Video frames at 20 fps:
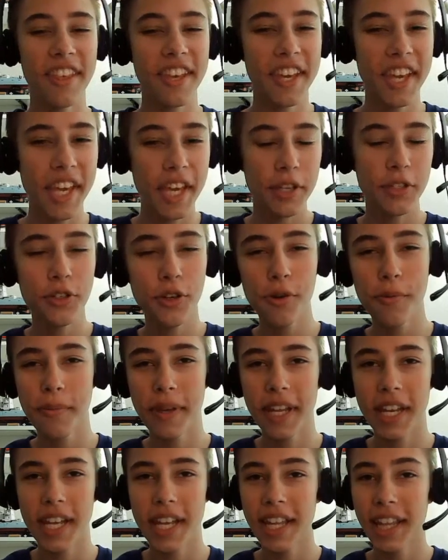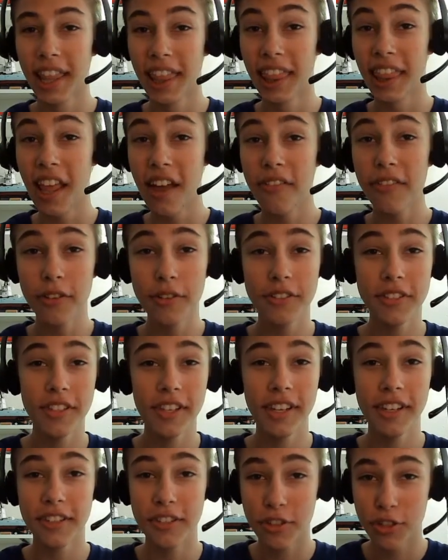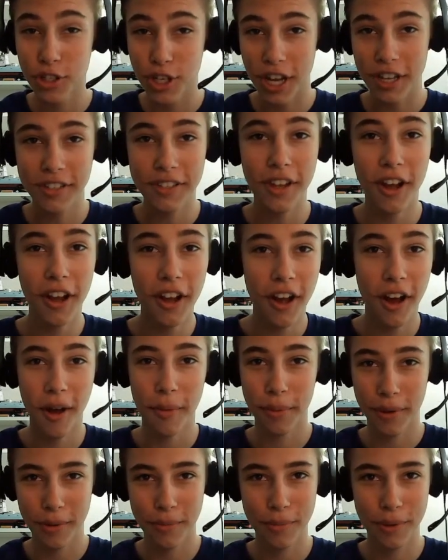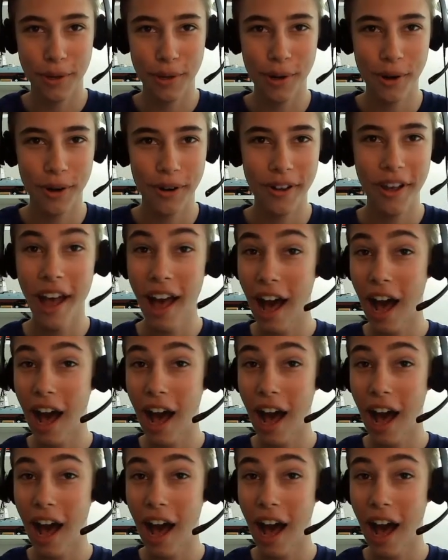the intermediate level 6 chess.com computer.